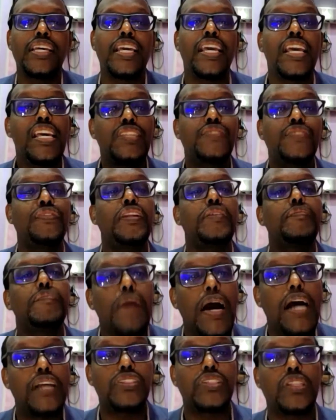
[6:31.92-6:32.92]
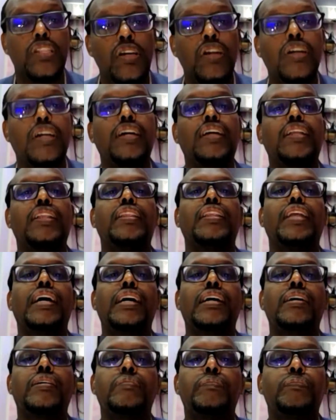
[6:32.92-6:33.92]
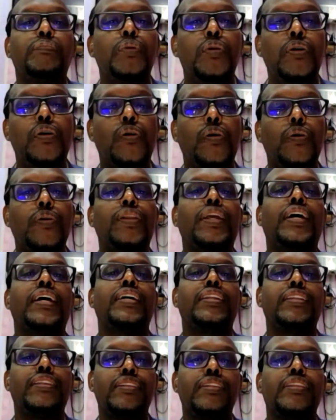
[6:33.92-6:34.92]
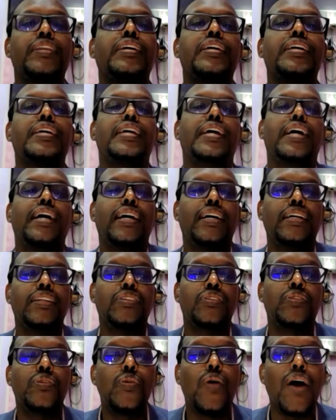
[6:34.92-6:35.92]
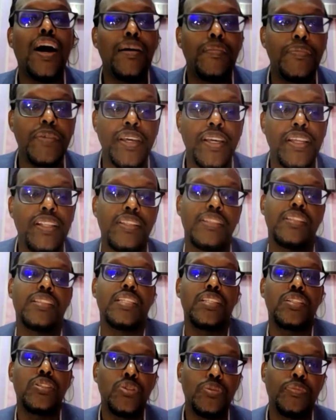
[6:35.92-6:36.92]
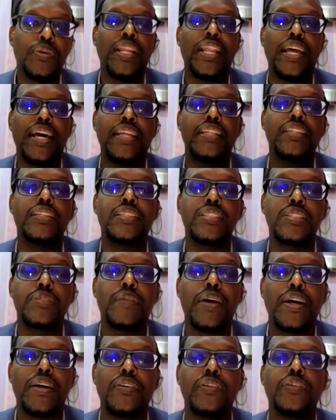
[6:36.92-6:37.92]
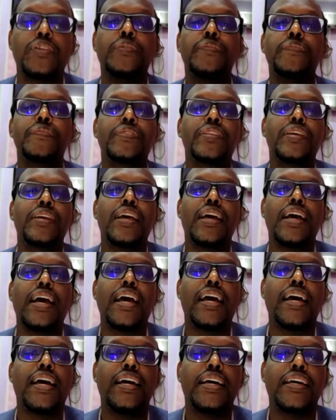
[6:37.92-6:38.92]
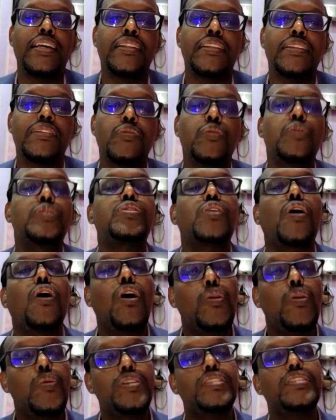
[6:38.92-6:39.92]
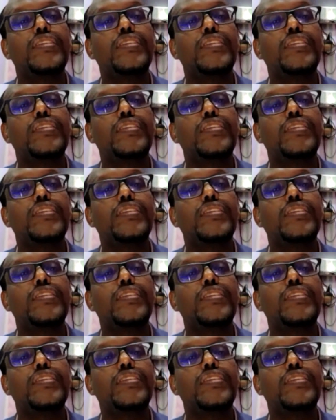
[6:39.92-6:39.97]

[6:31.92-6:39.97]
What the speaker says: he is very much local, born and grew up in the Jubaland, Kismayo, and was always